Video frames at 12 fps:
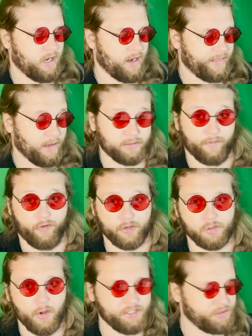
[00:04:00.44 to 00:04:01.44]
right, that was the
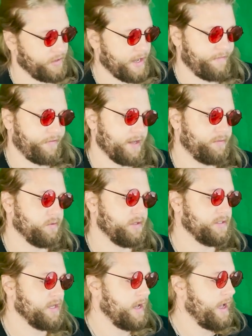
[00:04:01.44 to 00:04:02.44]
first question. We got to fly through
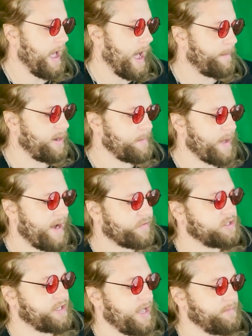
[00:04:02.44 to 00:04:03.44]
these. How many
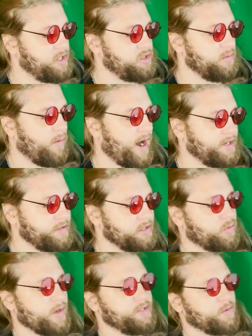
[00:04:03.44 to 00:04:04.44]
Mavericks games did you watch in the
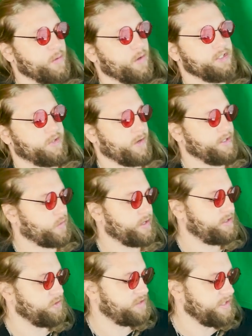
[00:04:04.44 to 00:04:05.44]

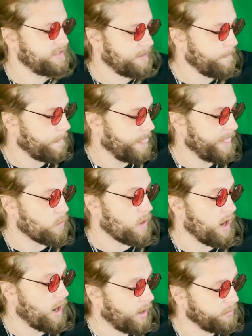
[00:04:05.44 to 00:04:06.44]
2021-2022 season? There were
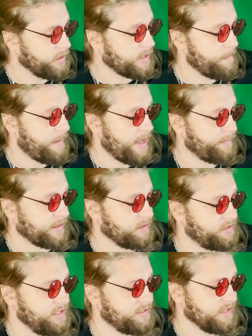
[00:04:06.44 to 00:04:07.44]
100 combined regular
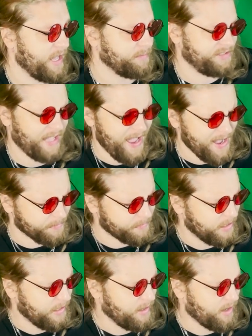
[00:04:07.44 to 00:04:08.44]
season games. Damn.
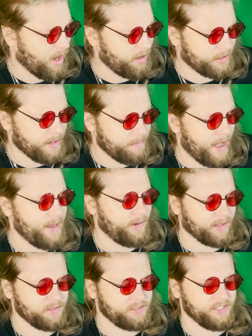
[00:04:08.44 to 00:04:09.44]
100 combined
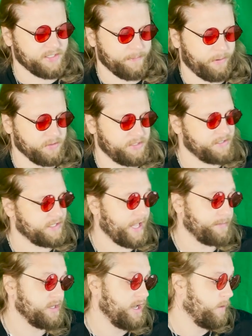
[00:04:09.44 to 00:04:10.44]
regular season and postseason
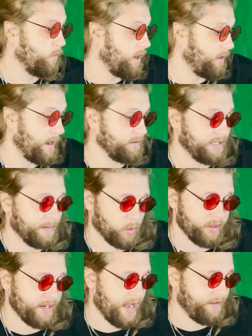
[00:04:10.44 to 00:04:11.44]
games. Well, I would say
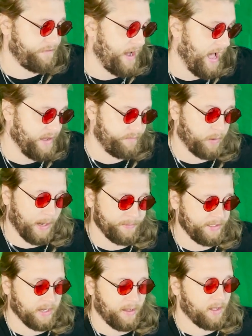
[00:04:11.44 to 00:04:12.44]
more than 95,
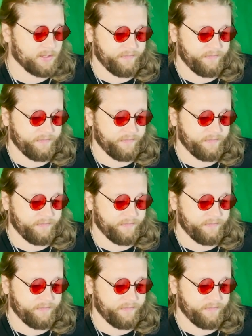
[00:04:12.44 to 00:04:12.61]
probably all of